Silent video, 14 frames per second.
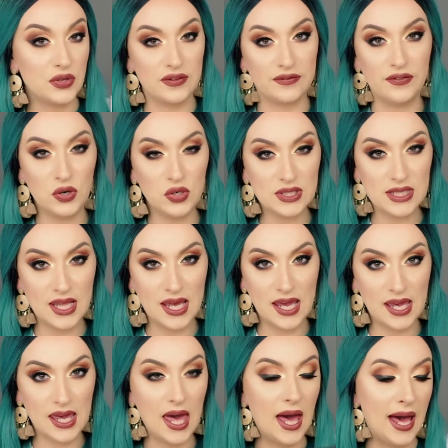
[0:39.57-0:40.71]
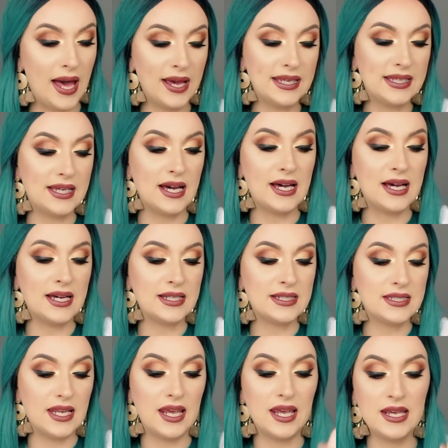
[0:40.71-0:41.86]
So the first thing I
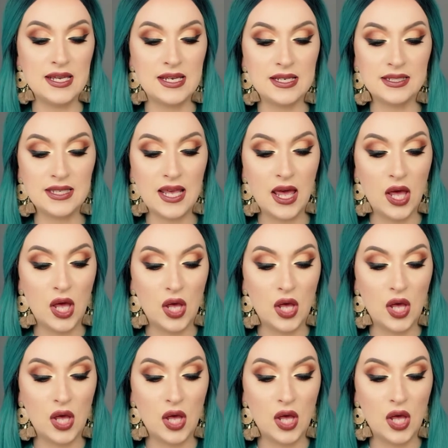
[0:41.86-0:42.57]
got is